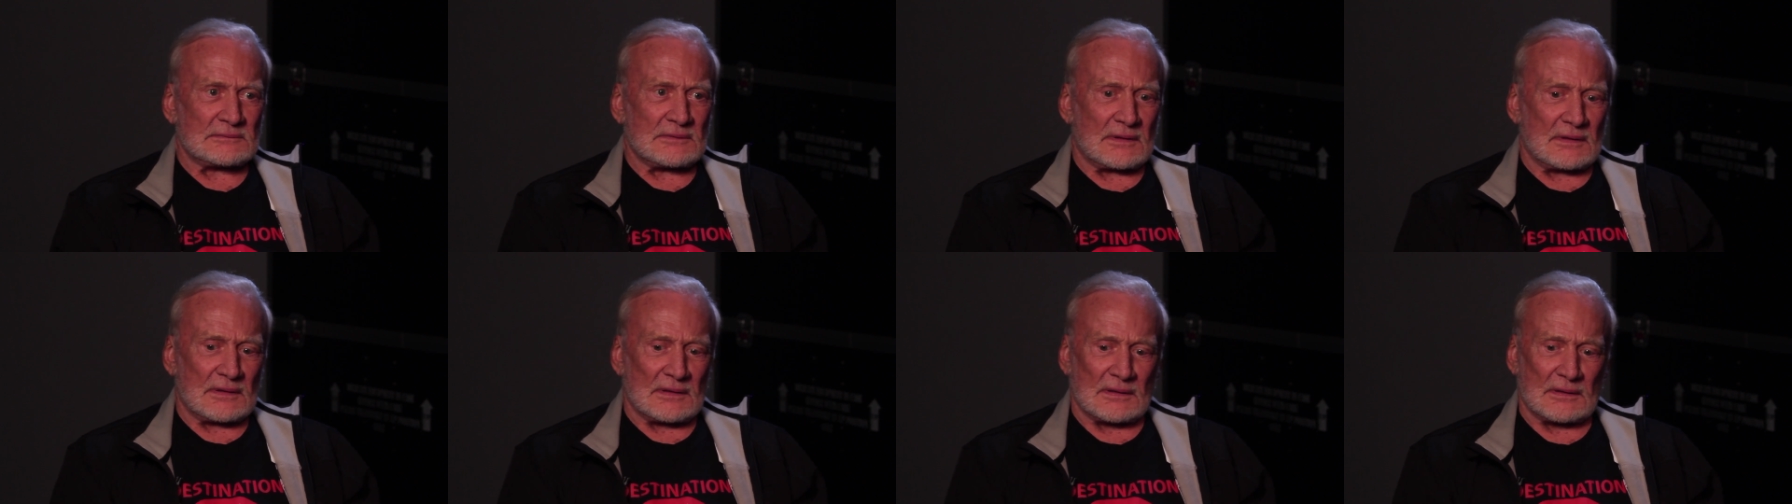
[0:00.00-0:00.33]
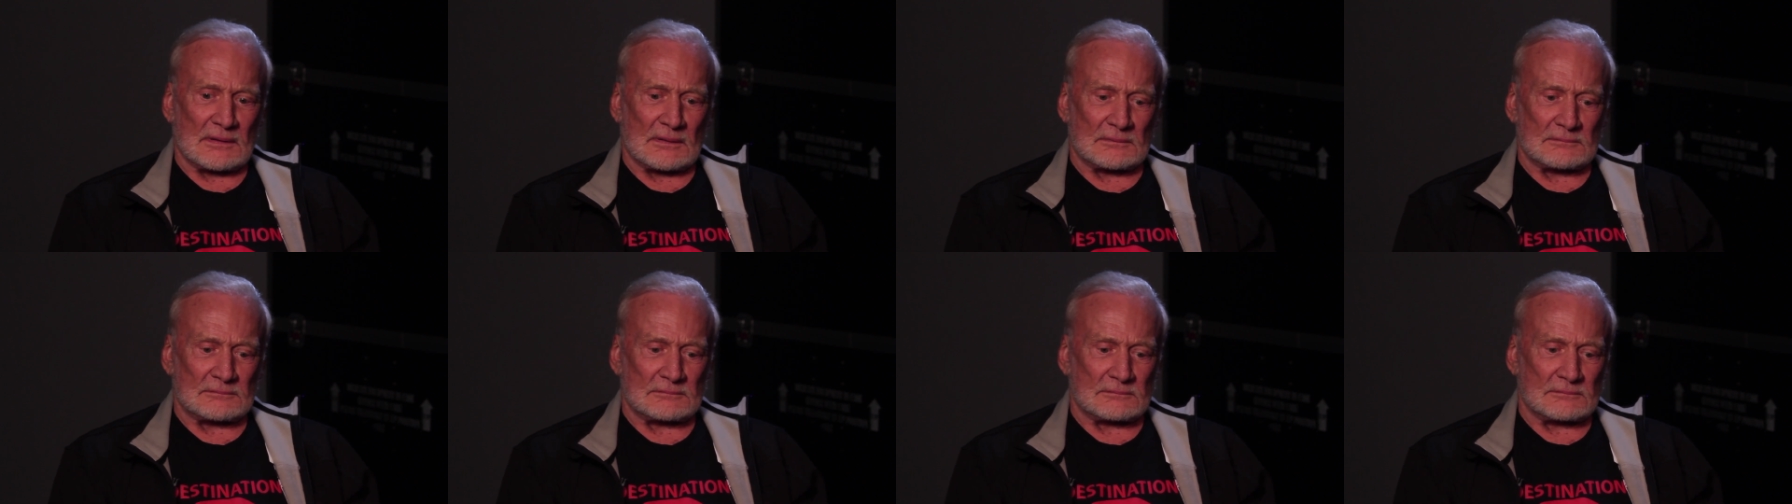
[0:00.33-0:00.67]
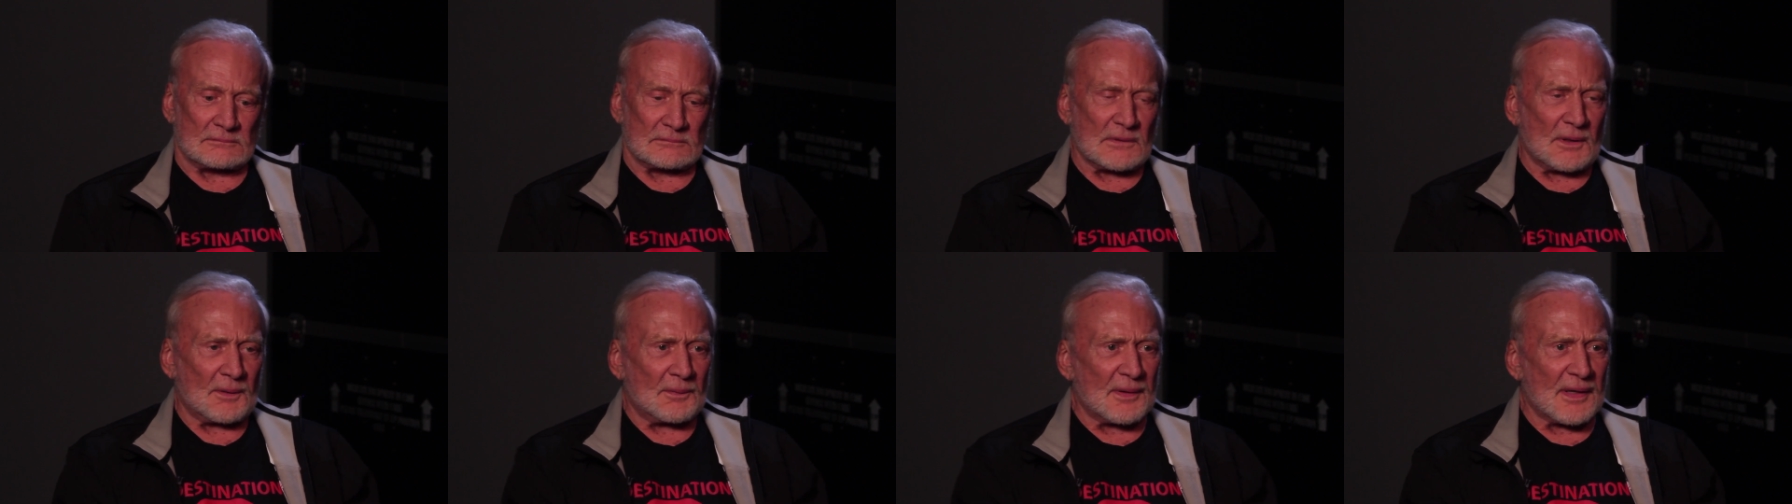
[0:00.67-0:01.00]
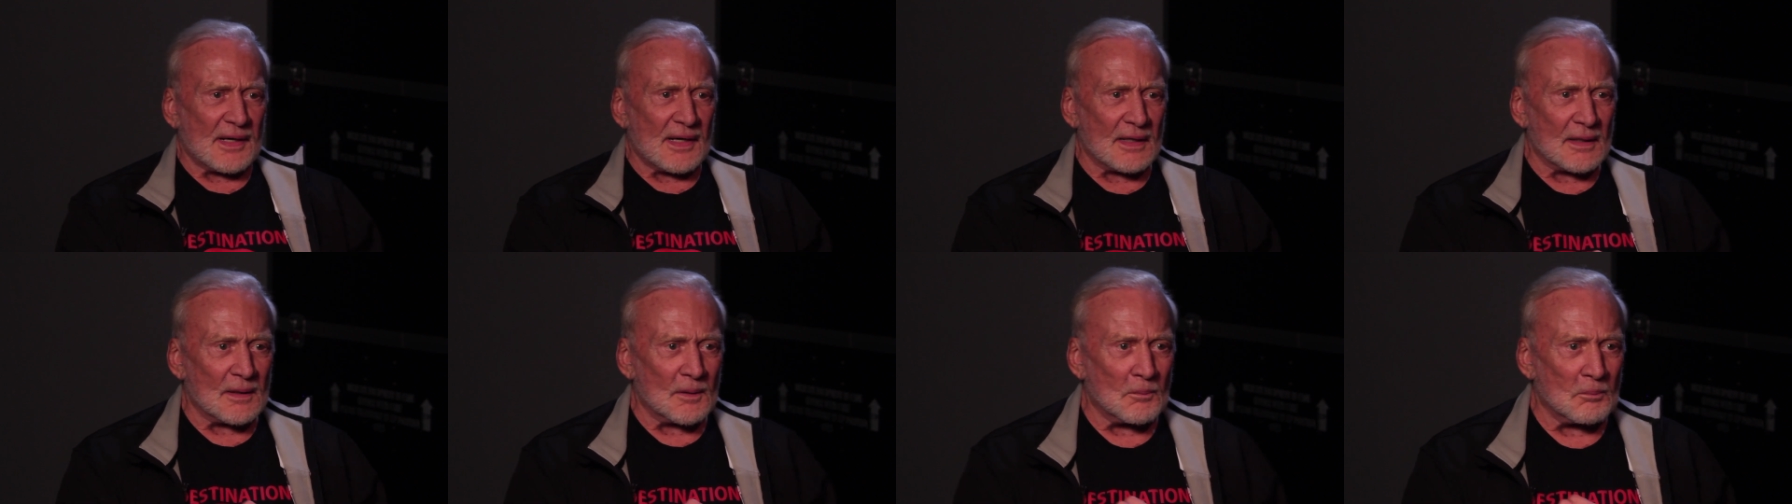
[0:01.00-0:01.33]
Uh, well, we
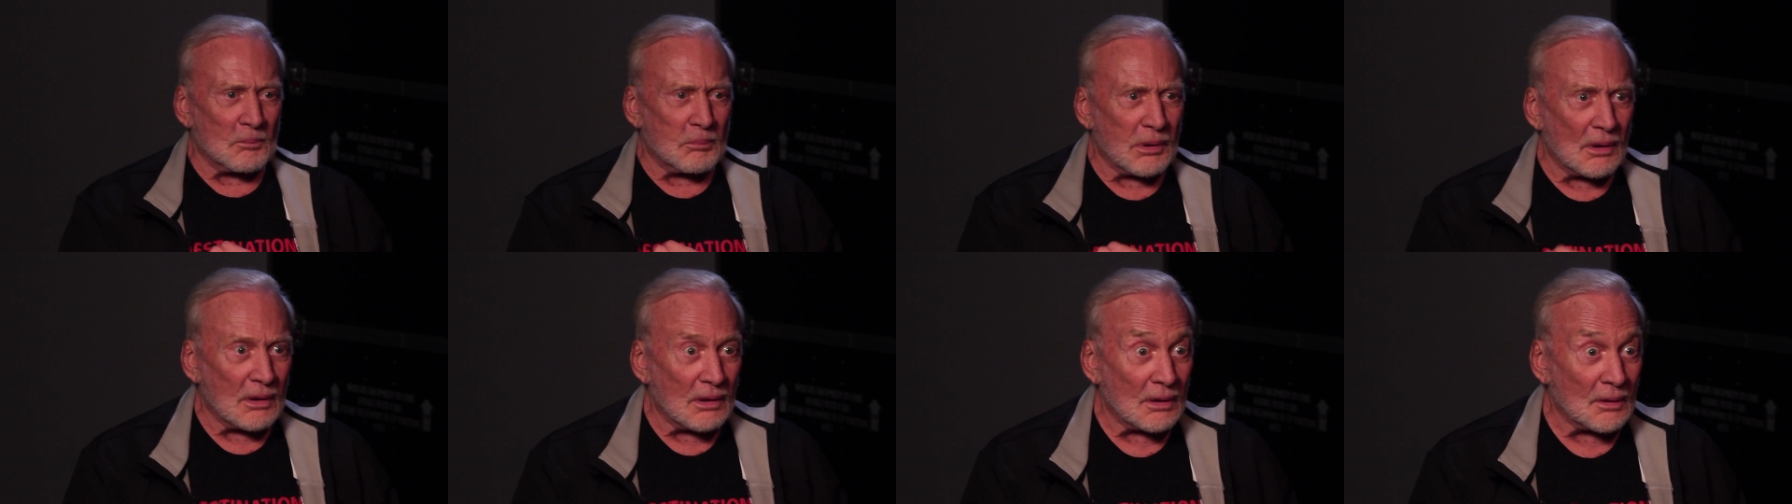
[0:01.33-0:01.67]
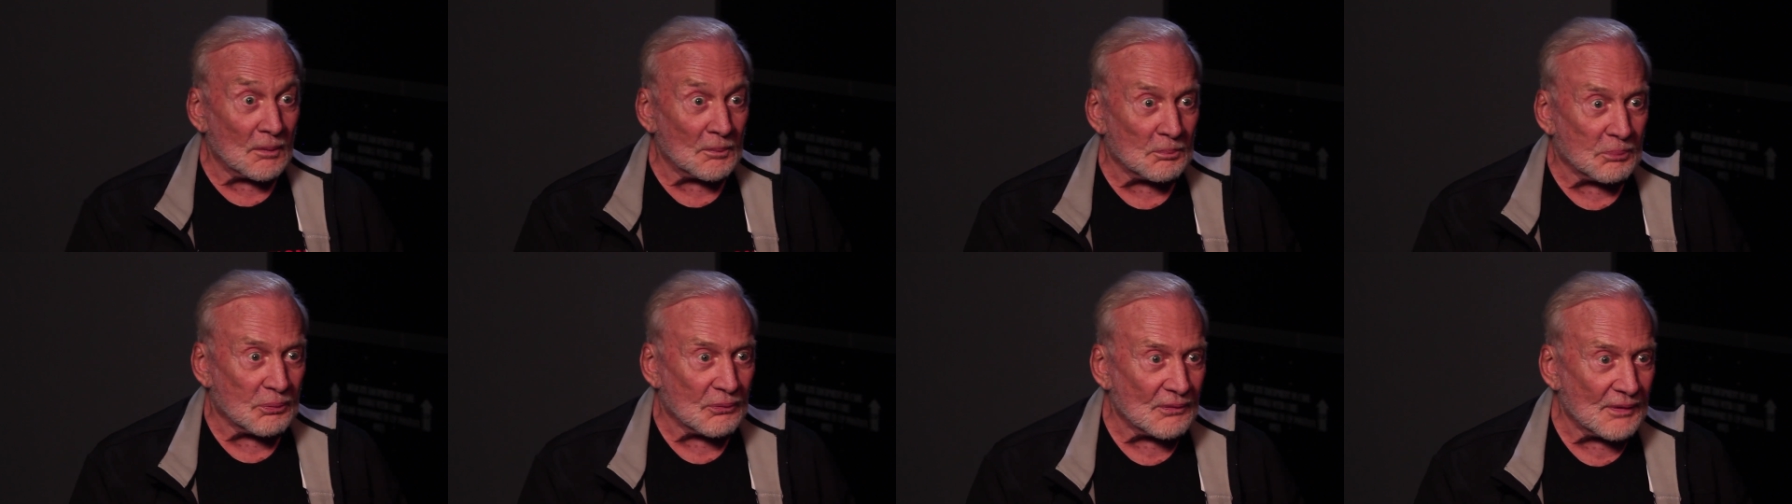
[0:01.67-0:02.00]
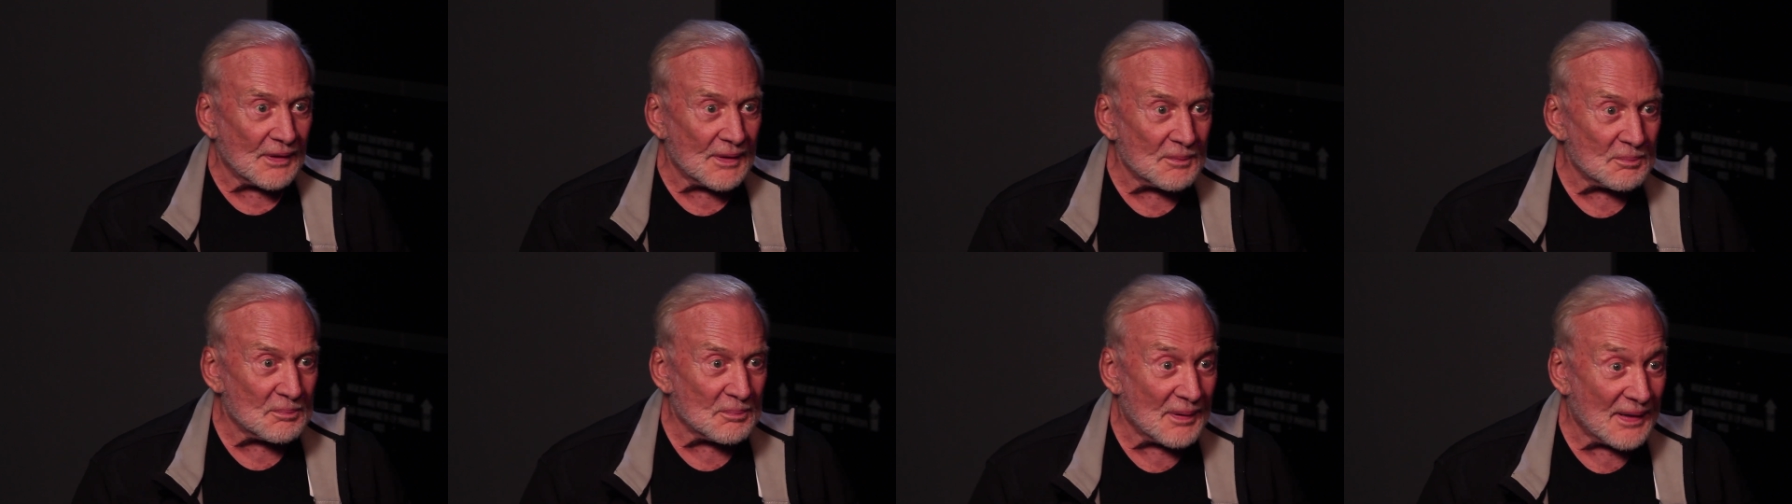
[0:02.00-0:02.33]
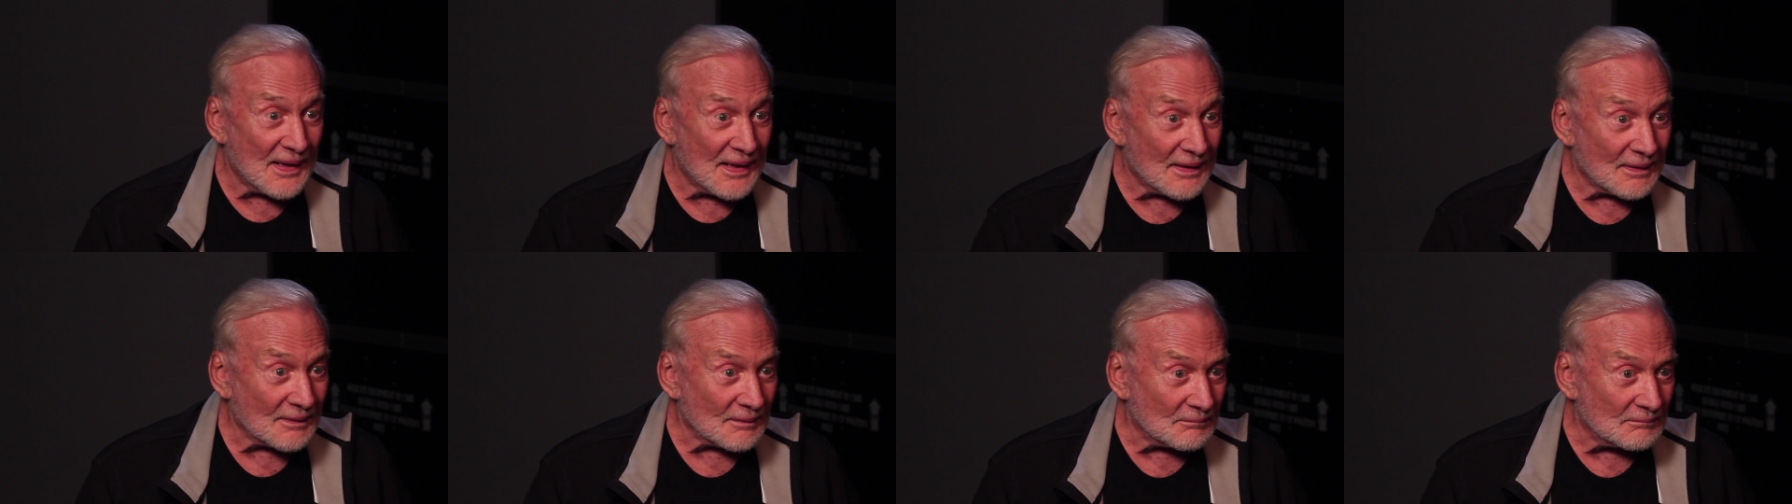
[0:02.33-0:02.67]
got a ballpoint
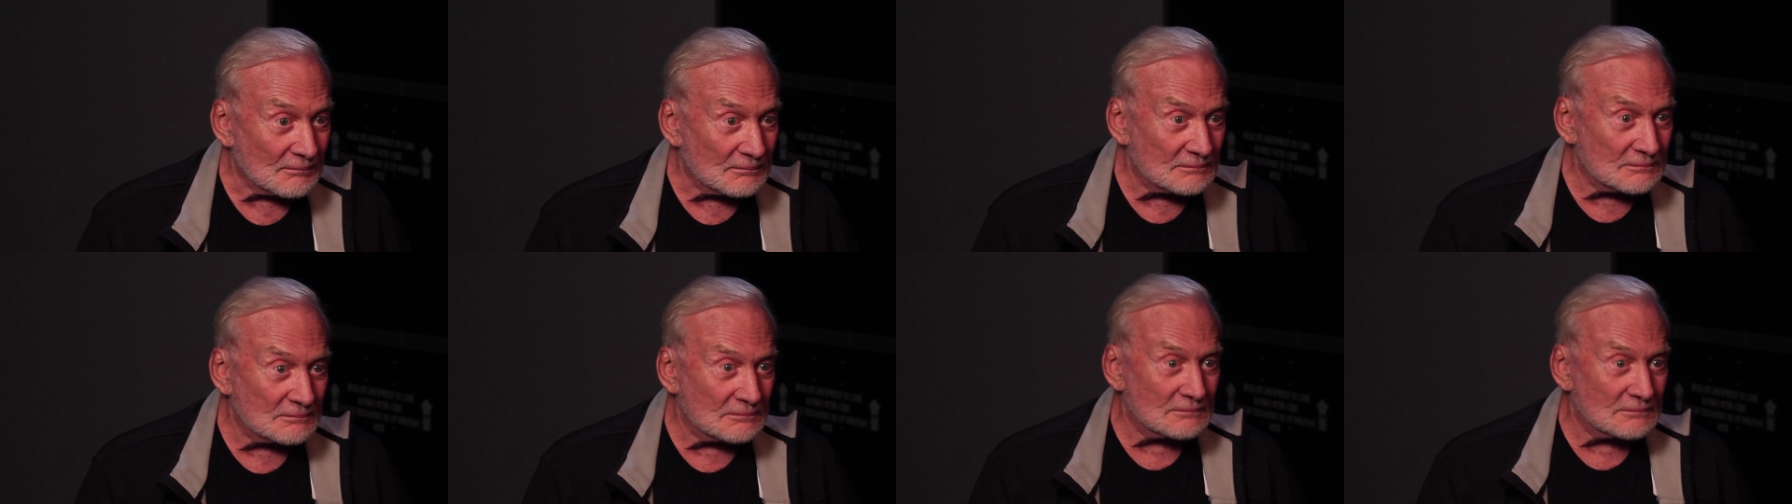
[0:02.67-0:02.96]
pen,